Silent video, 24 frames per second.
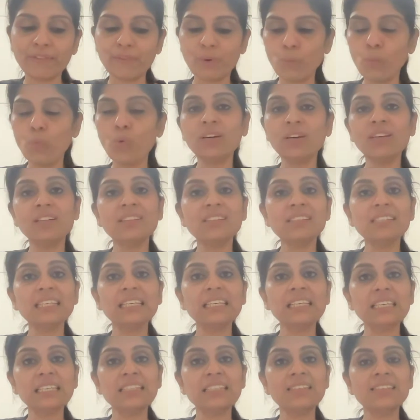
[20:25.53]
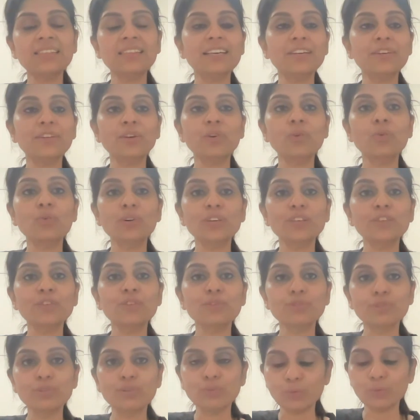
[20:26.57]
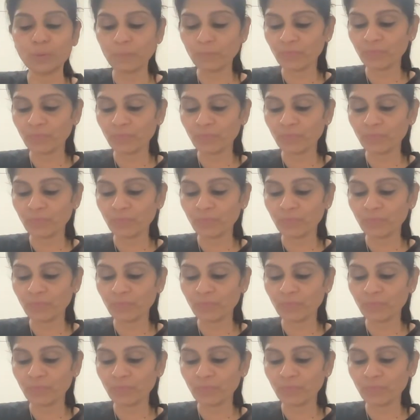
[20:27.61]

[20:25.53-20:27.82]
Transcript: what is the test that you're going to do?